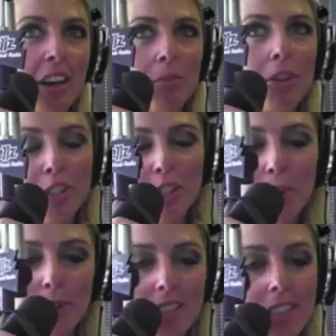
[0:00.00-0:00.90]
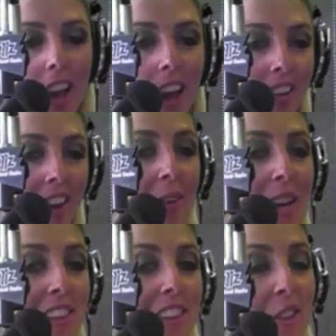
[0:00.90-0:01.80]
now motorsport aside I
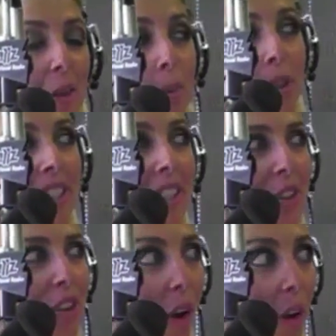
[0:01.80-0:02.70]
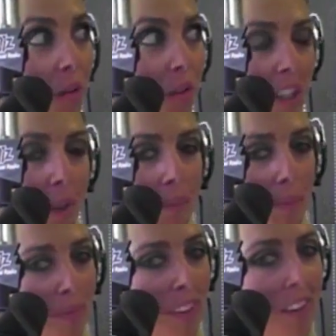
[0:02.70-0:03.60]
read that you're a pretty good golfer
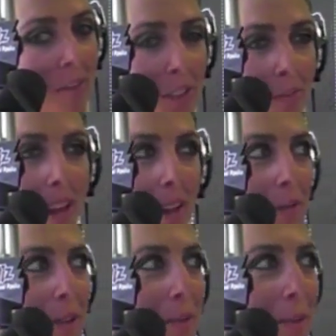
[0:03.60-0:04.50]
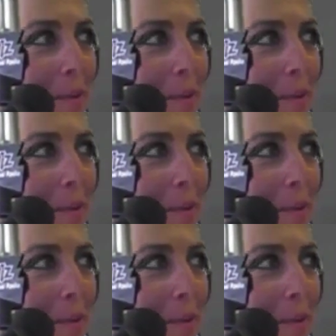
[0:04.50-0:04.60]
what are you playing off at the